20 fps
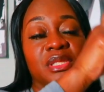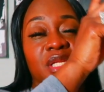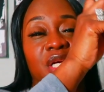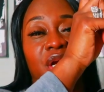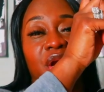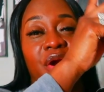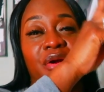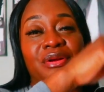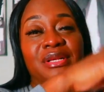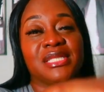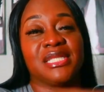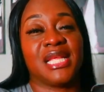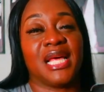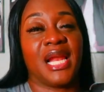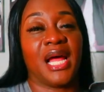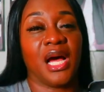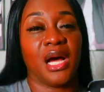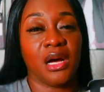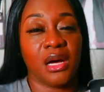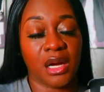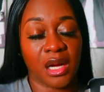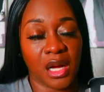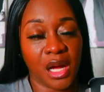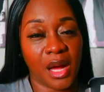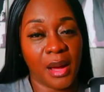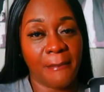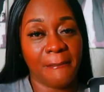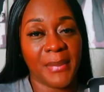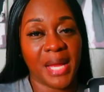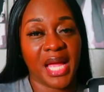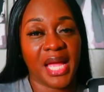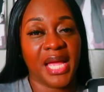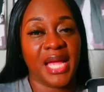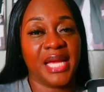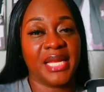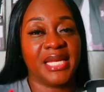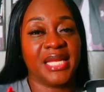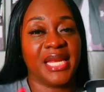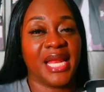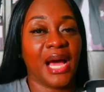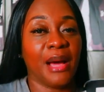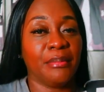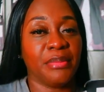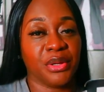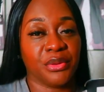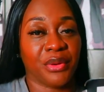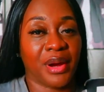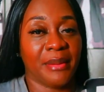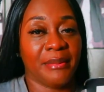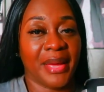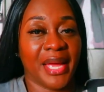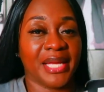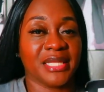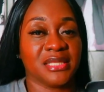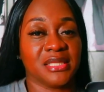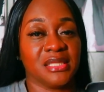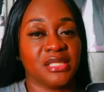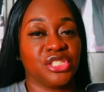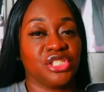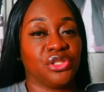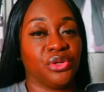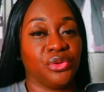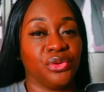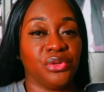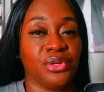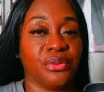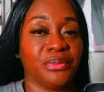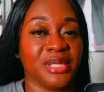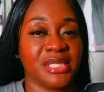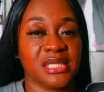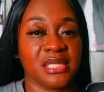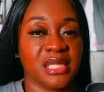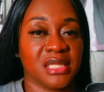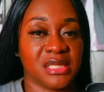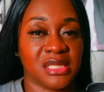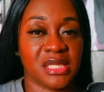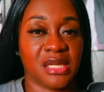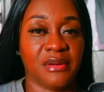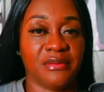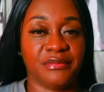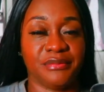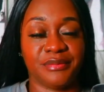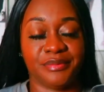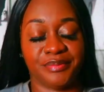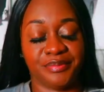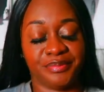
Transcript: the curtains that I hung up. And then I'll be right back to show you the rest of the stuff.